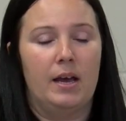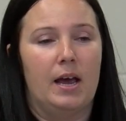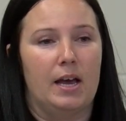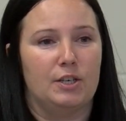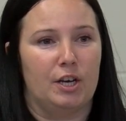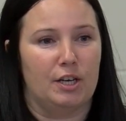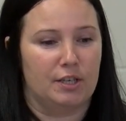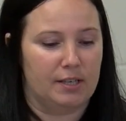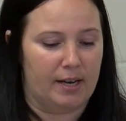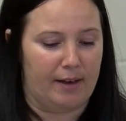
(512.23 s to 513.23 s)
and
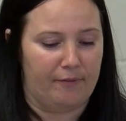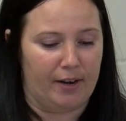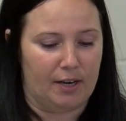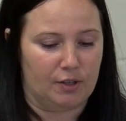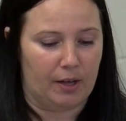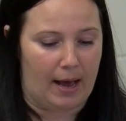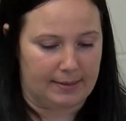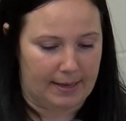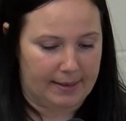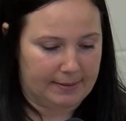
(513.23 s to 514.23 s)
changes in net financial
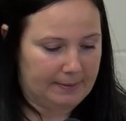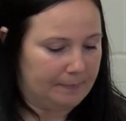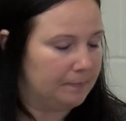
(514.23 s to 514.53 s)
assets,